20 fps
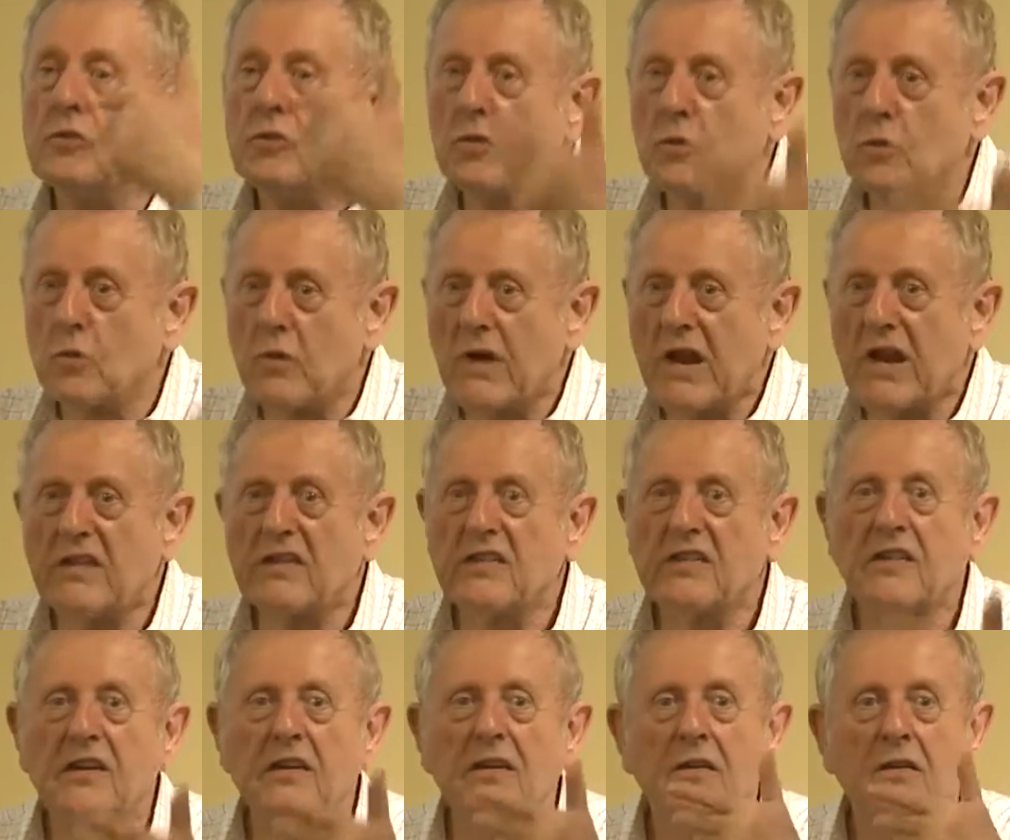to
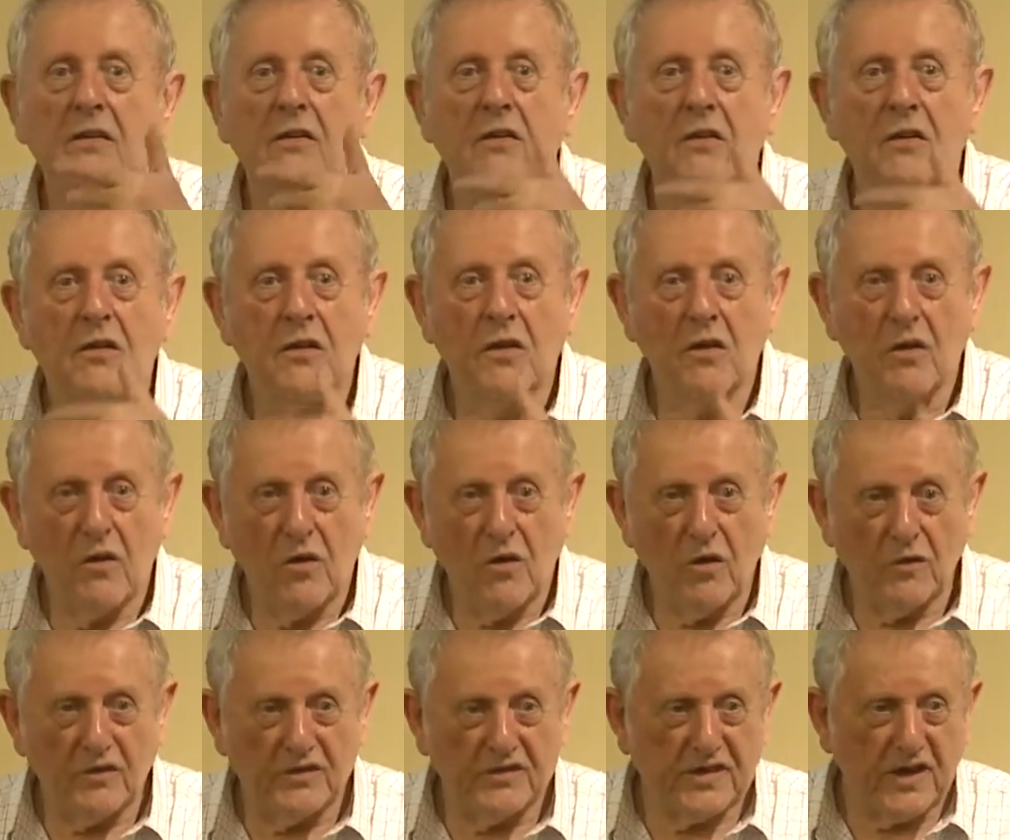rest
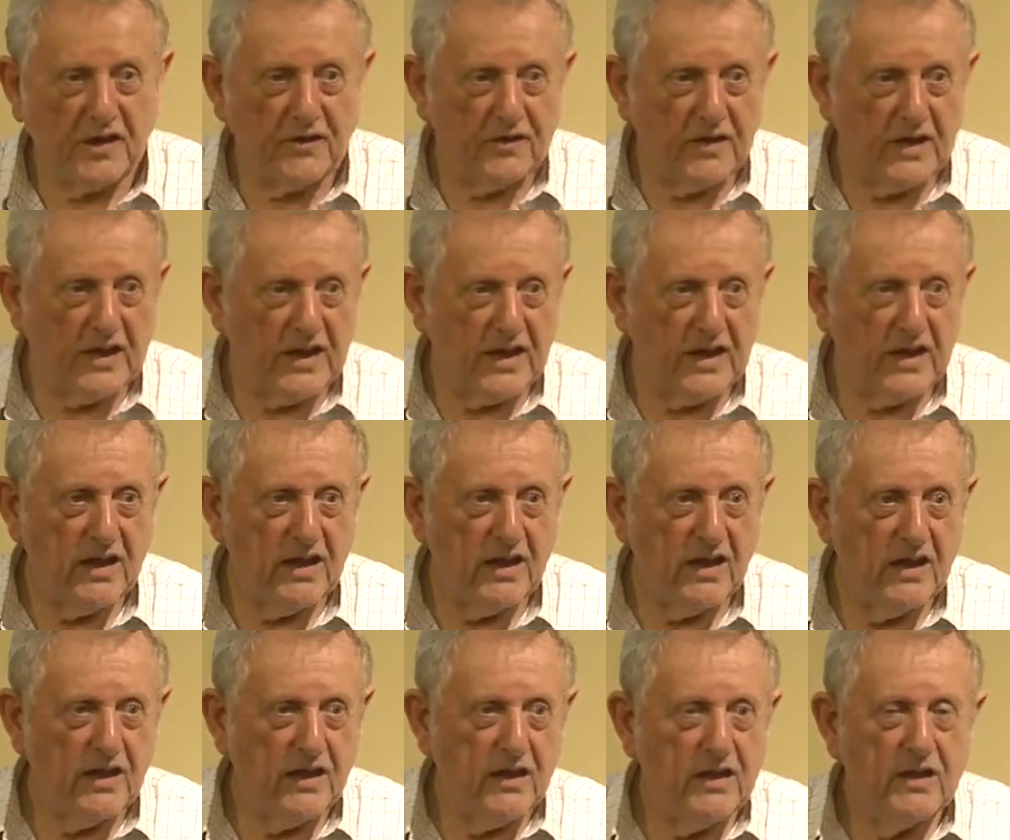on Sunday,
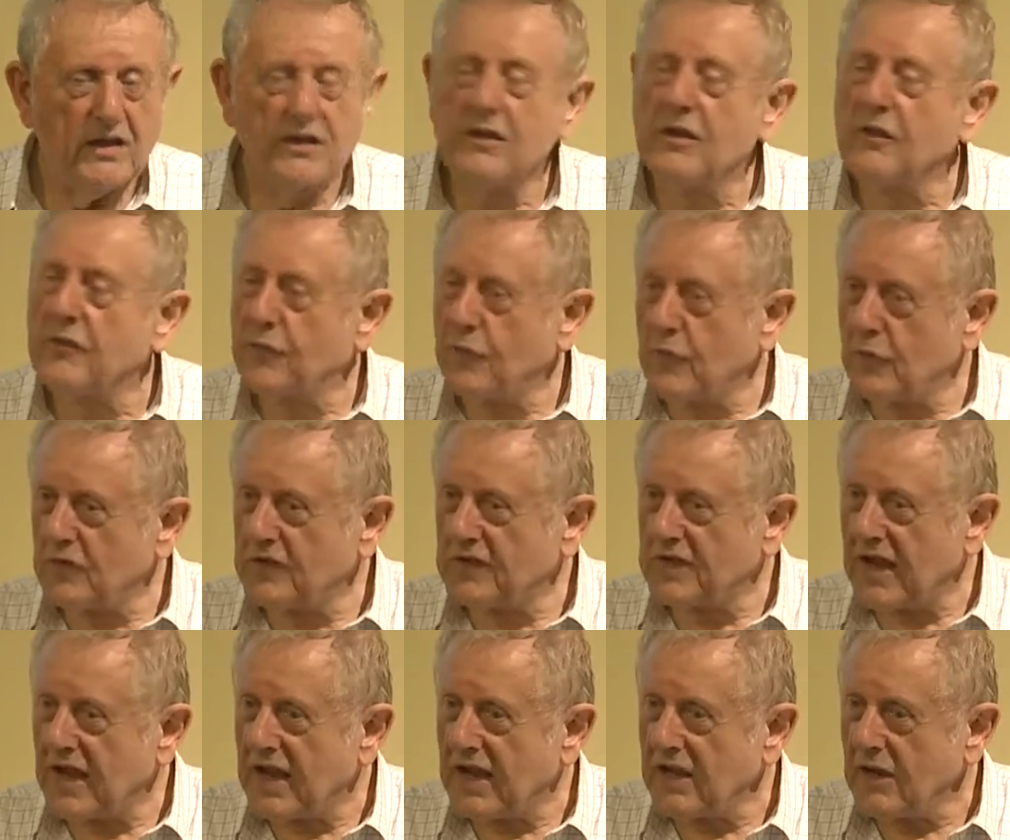the first
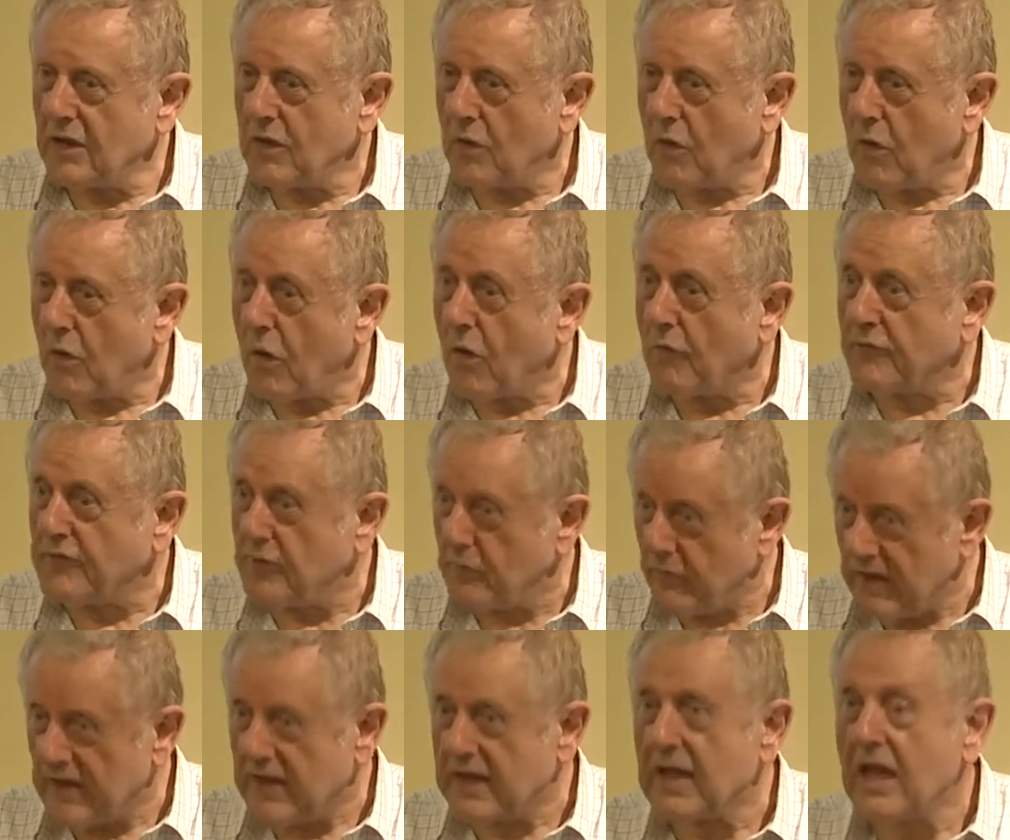day of the
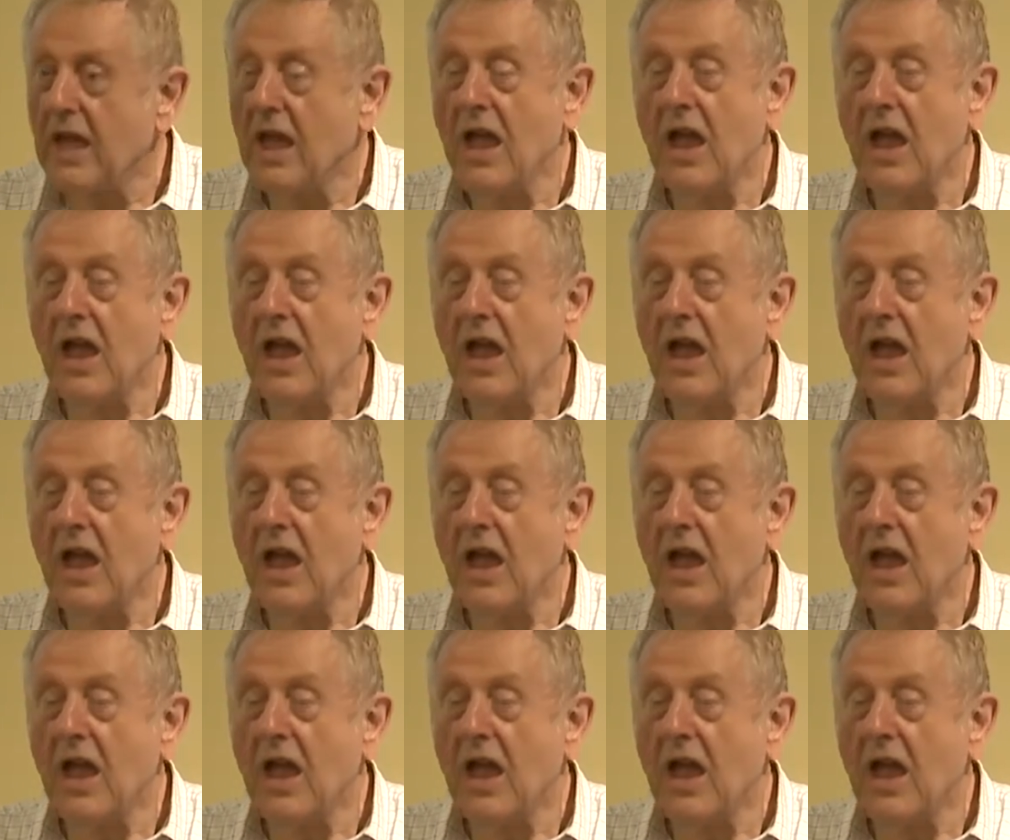week.